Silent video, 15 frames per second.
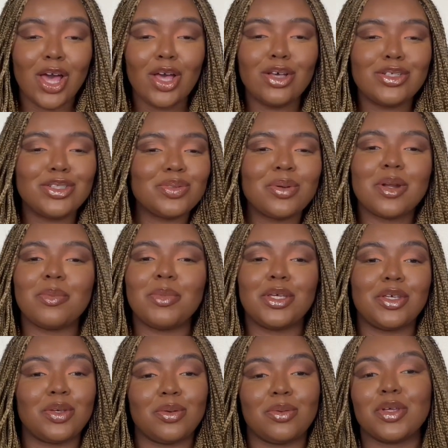just want to be
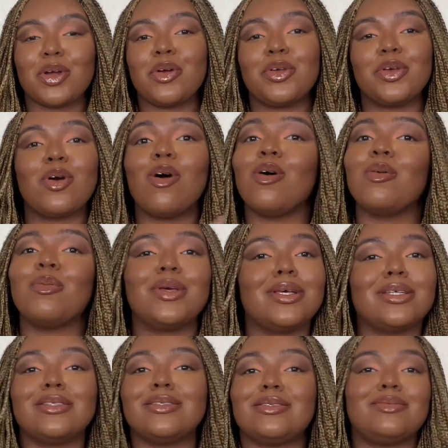you. The girl you call
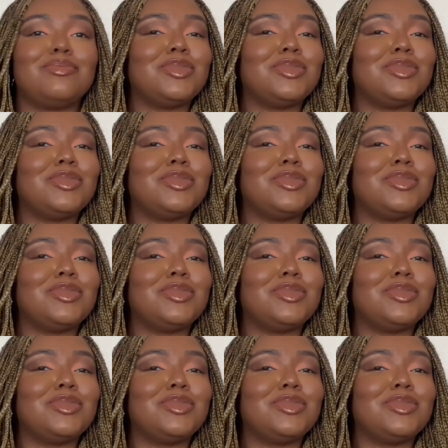because.